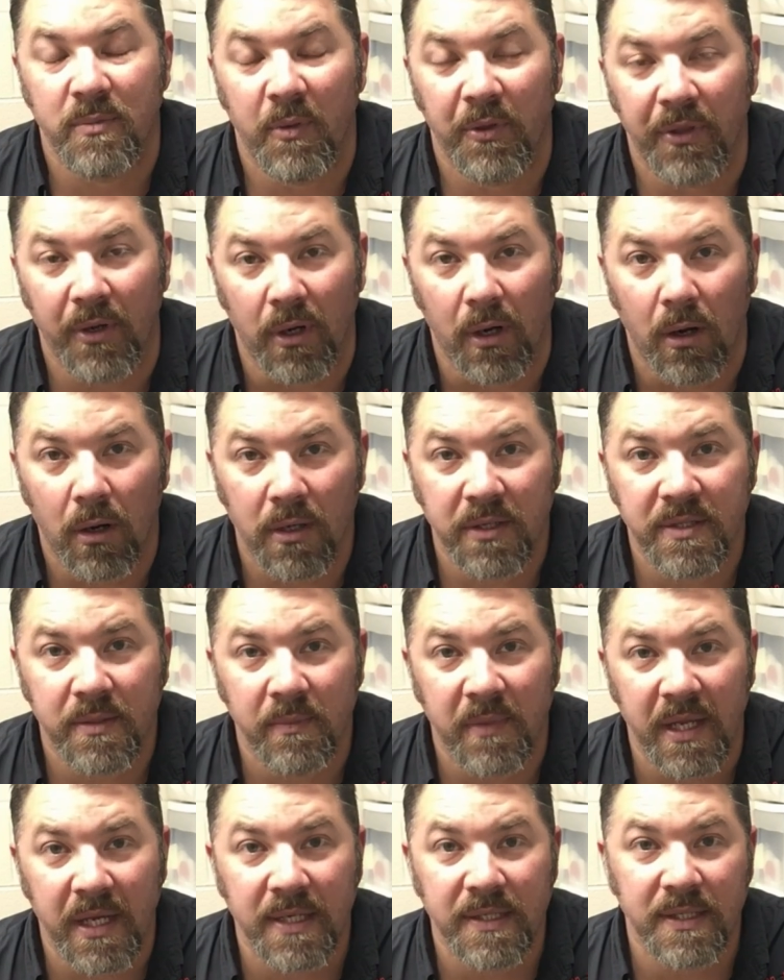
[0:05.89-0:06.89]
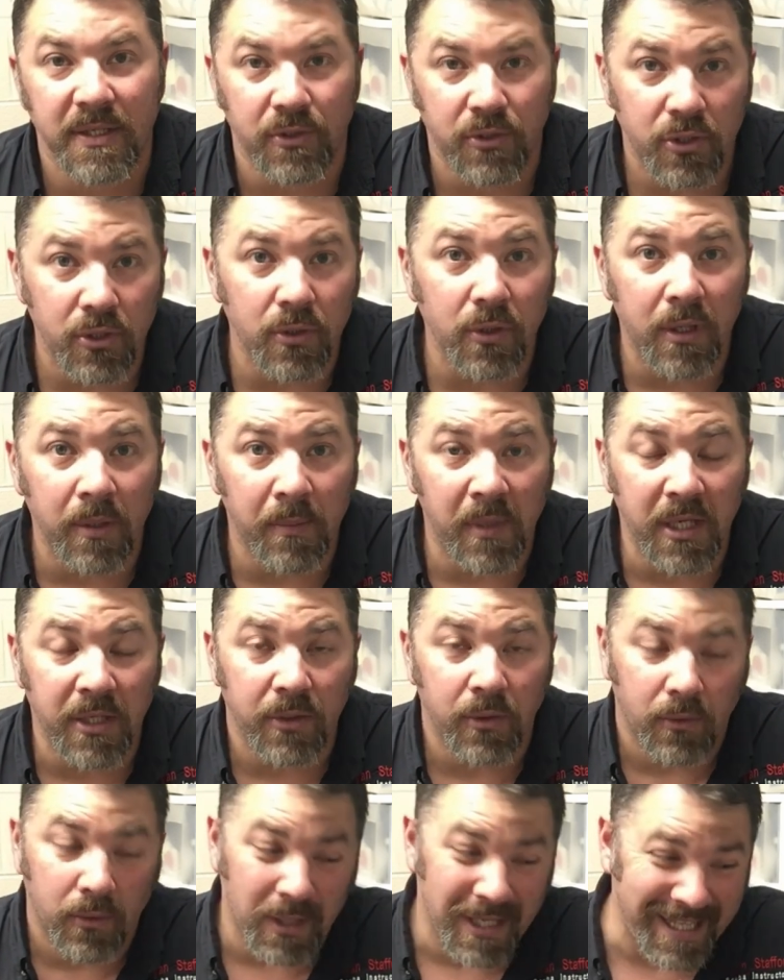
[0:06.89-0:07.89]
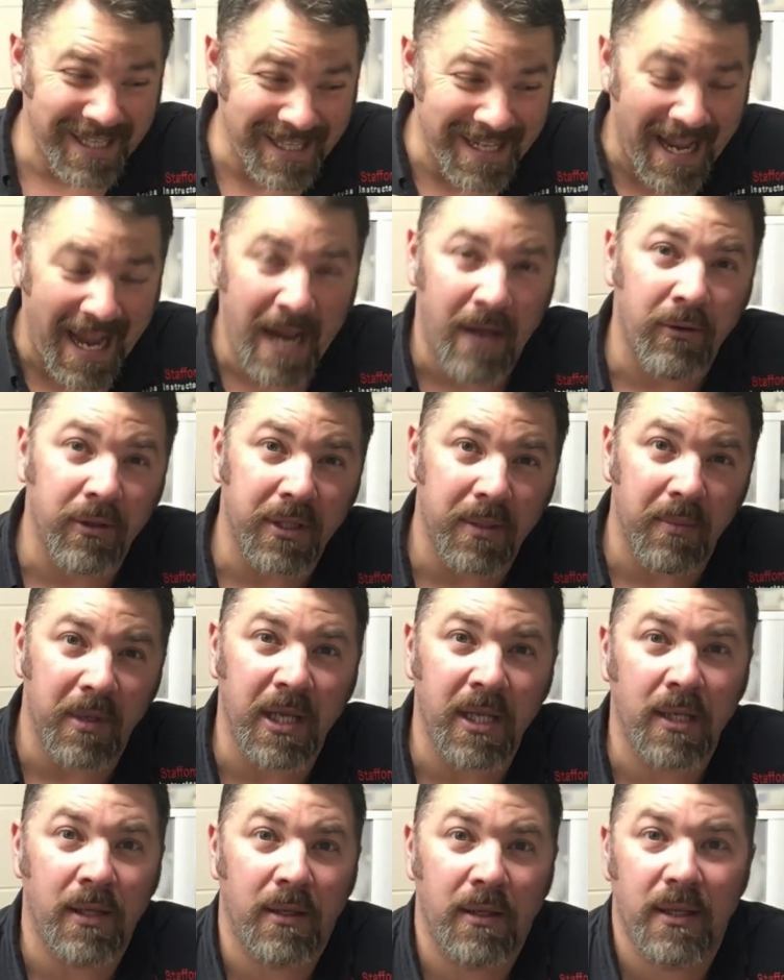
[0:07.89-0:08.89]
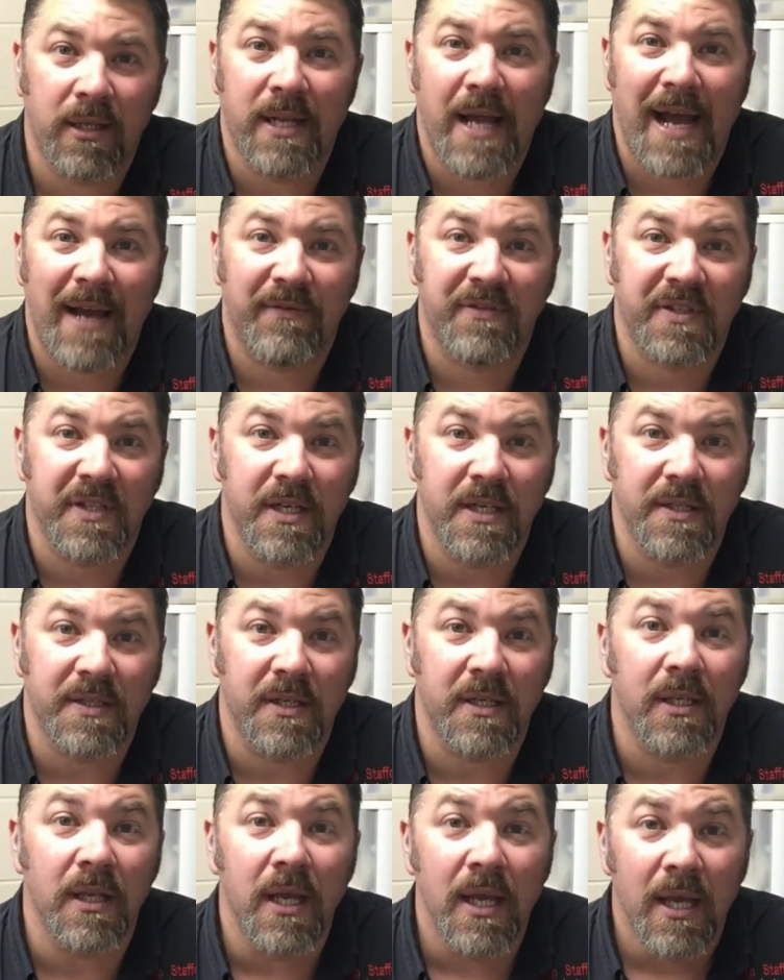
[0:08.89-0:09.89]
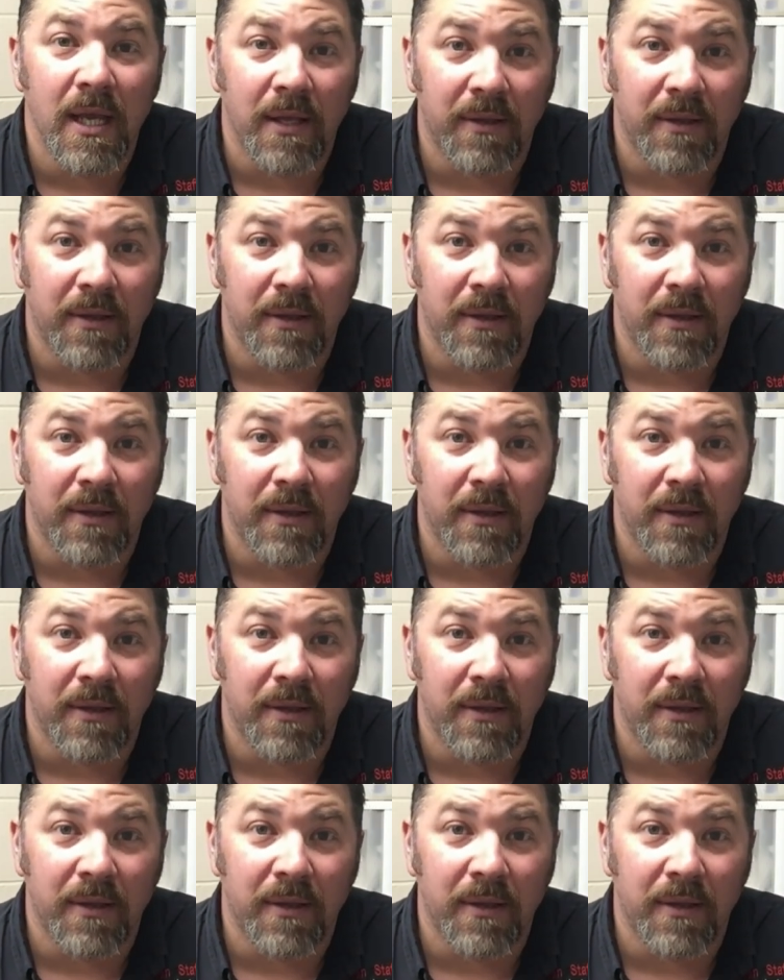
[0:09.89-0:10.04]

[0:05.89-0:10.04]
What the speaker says: but there are some things that you can be doing now at the beginning of the dive season